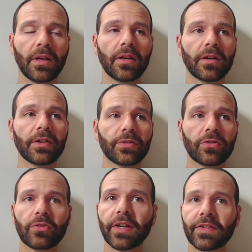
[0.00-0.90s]
So
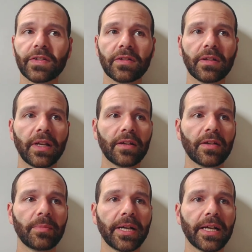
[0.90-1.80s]
stress,
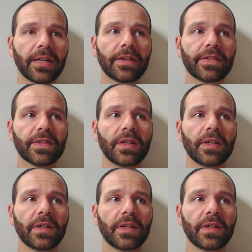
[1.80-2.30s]
antibiotics,